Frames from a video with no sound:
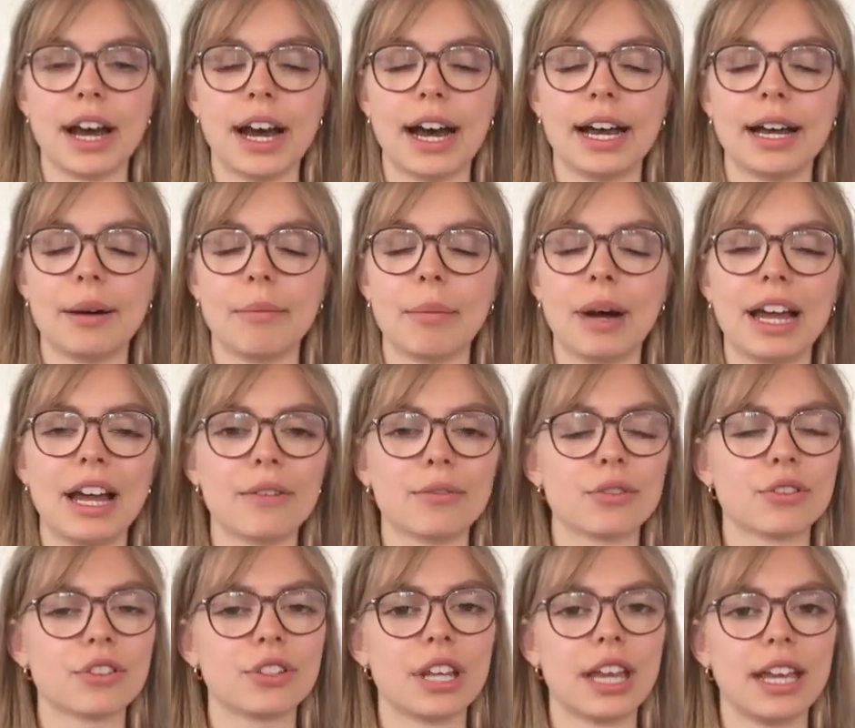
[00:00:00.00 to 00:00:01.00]
I have to
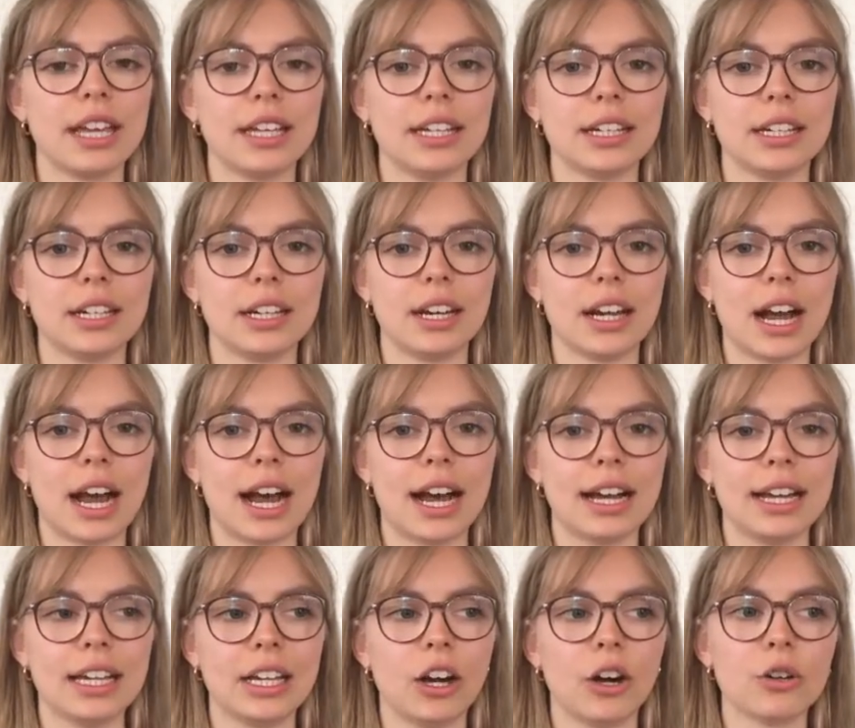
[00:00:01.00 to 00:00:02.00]
say,
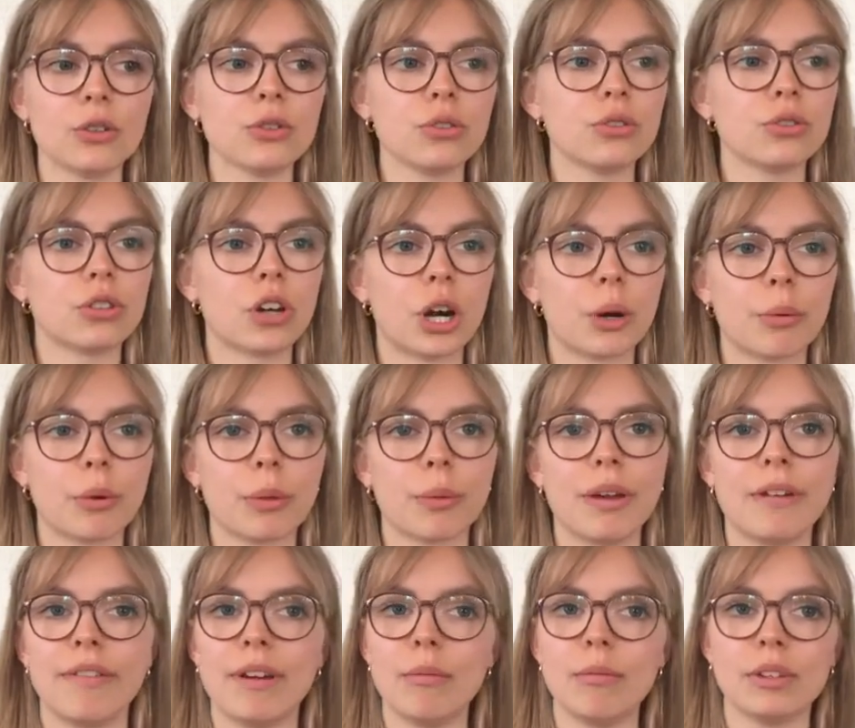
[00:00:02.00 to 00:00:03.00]
I also talk with my
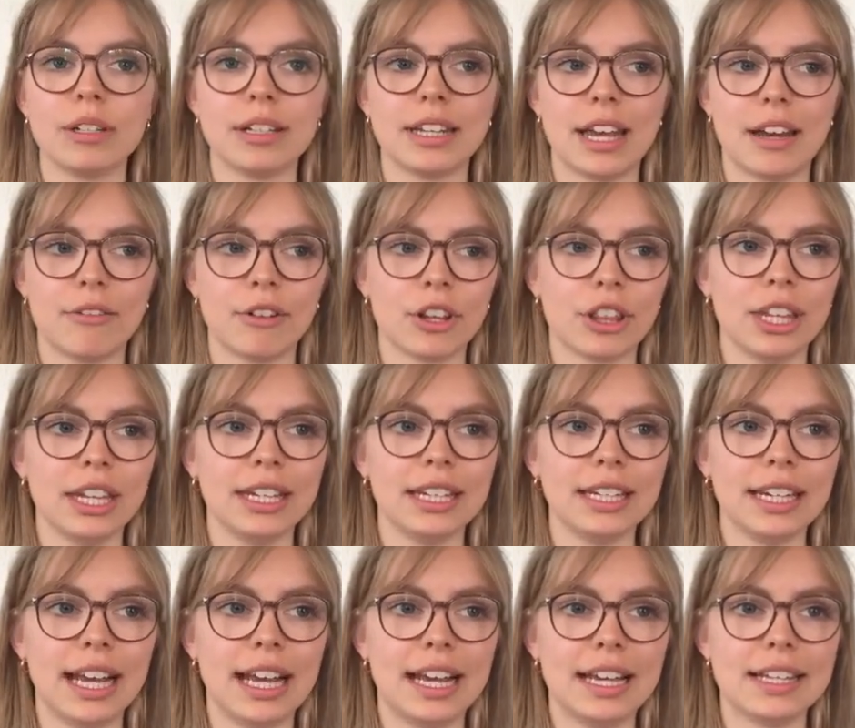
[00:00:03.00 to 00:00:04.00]
family and
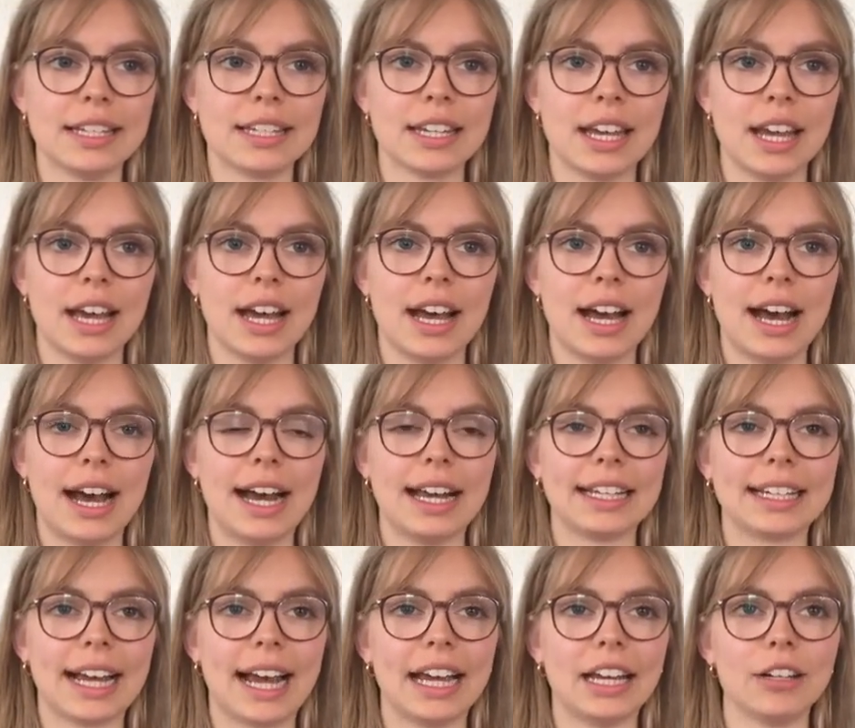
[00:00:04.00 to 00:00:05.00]
everything, and I
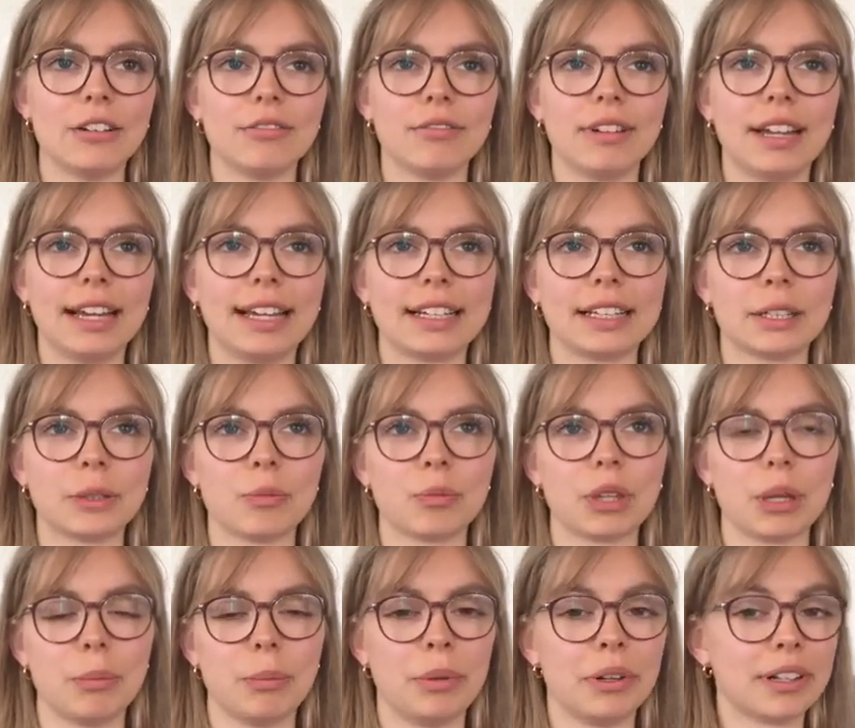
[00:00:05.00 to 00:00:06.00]
kind of like
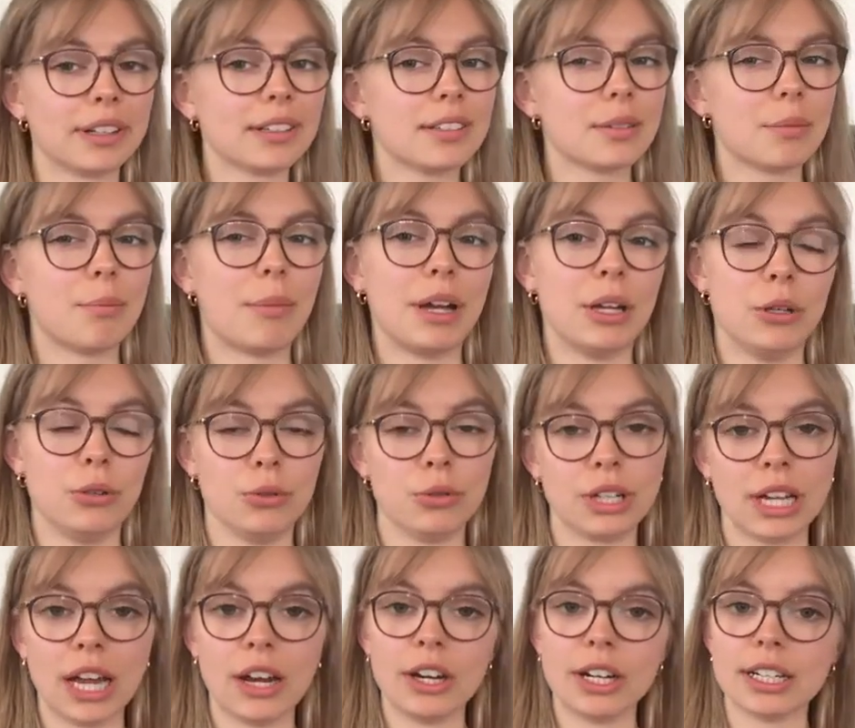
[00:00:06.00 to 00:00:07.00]
built my new
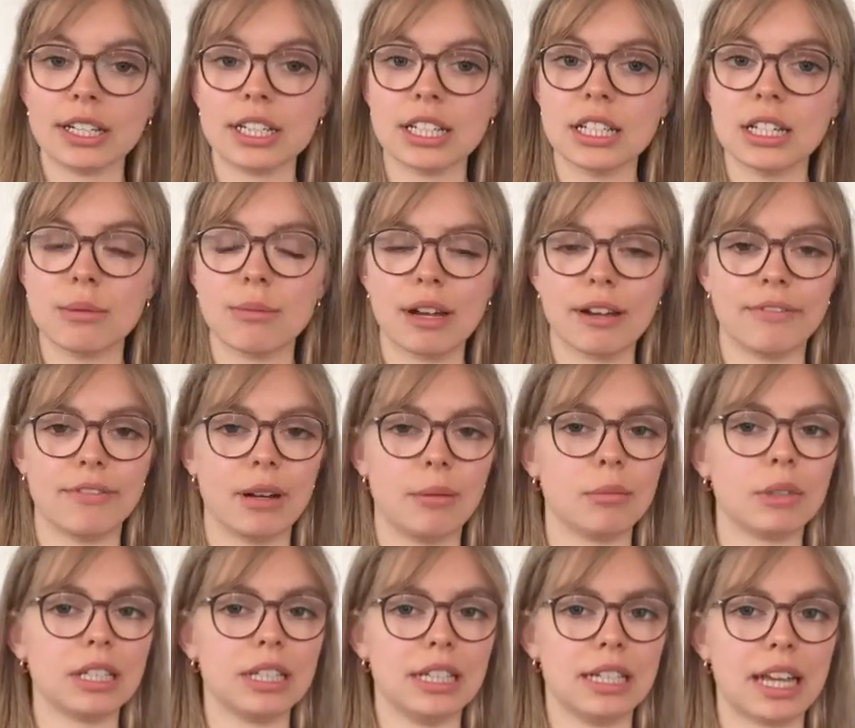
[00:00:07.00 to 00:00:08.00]
character in my
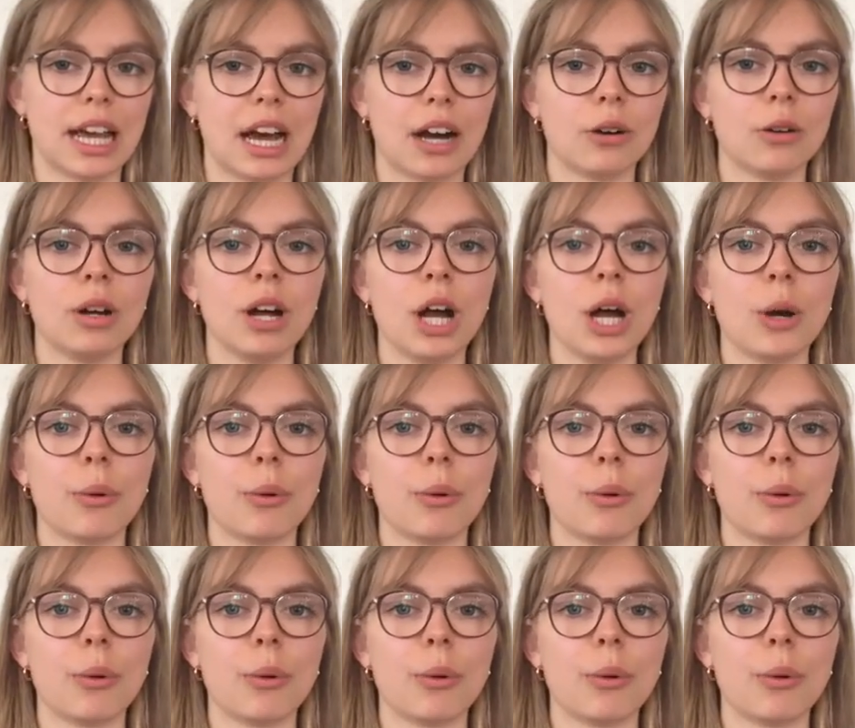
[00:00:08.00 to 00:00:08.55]
family now,